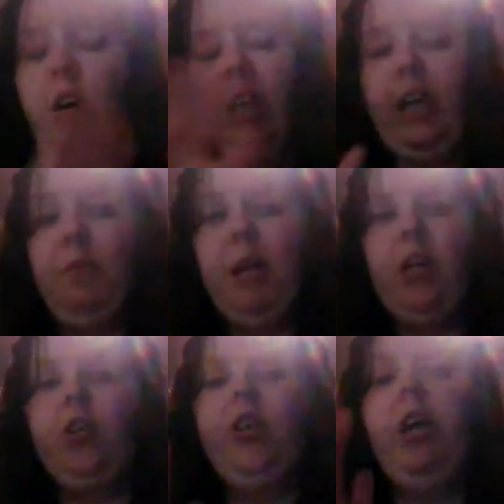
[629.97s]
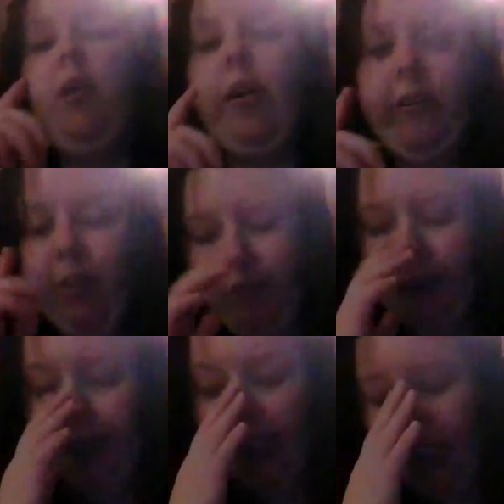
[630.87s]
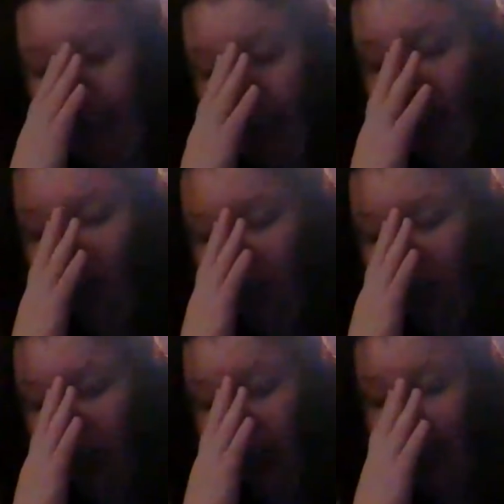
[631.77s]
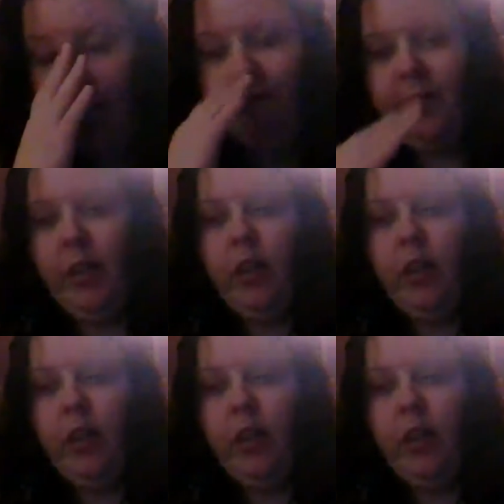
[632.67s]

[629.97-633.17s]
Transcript: Okay, I'm back on now. What was I saying?